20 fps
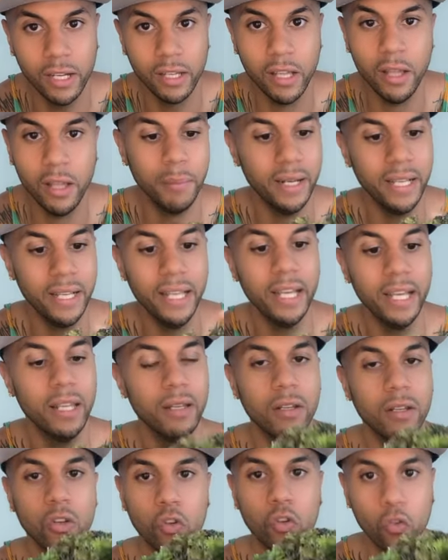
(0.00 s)
But again,
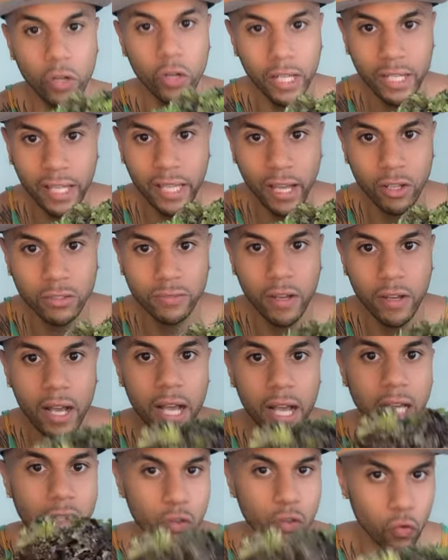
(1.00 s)
green kale is
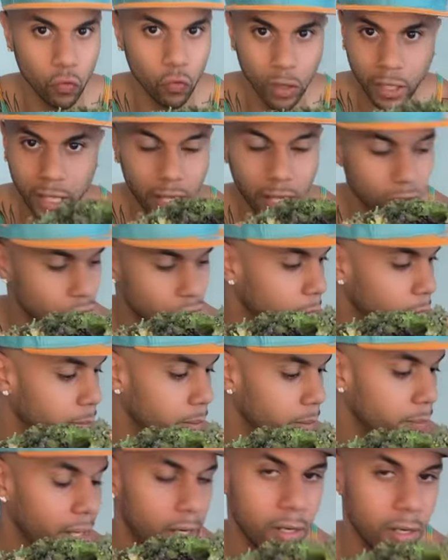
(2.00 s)
fine. Red kale is going to be
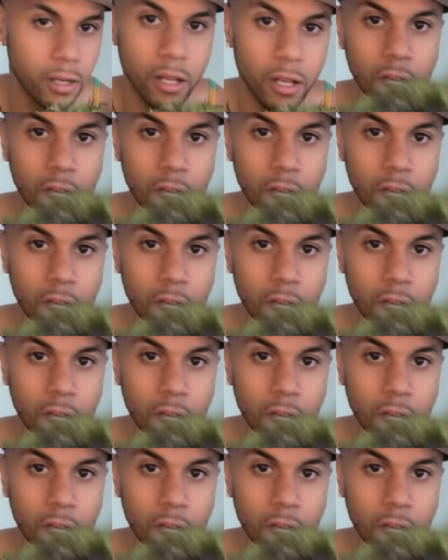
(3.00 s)
better.